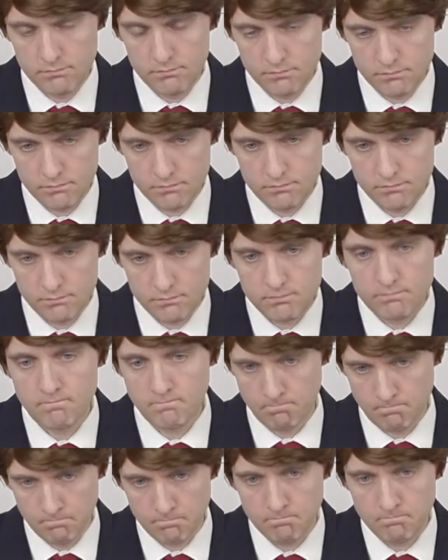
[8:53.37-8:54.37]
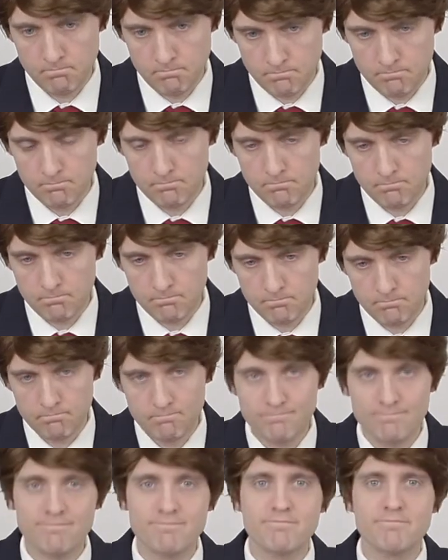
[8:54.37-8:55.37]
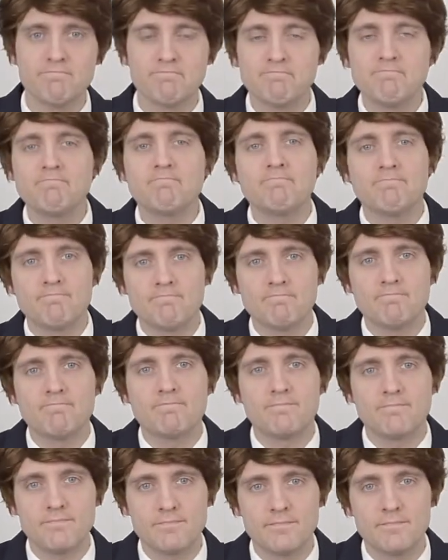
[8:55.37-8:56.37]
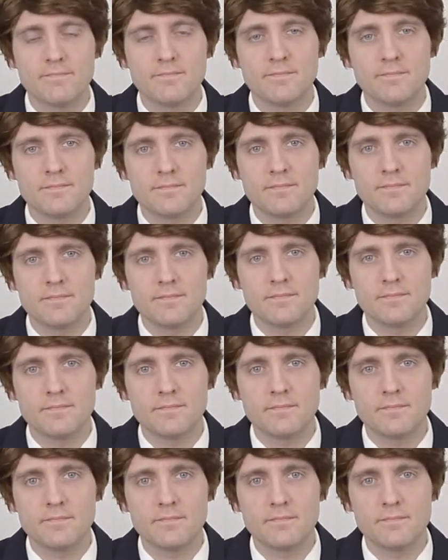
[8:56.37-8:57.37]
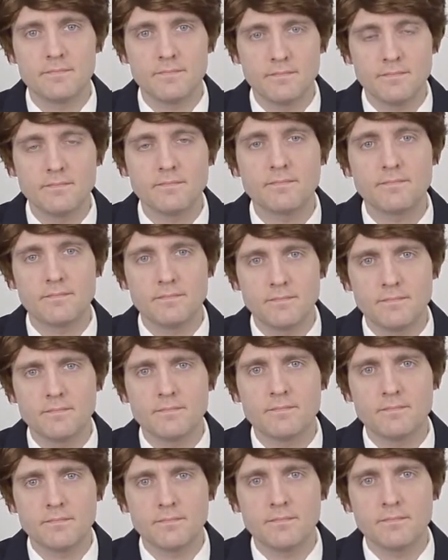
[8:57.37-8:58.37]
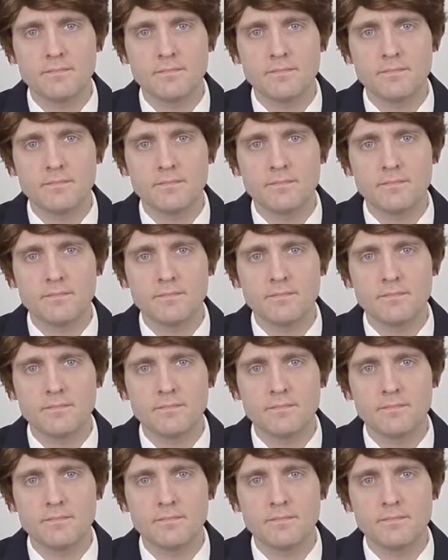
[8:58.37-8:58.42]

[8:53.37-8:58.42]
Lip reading: This person isn't speaking.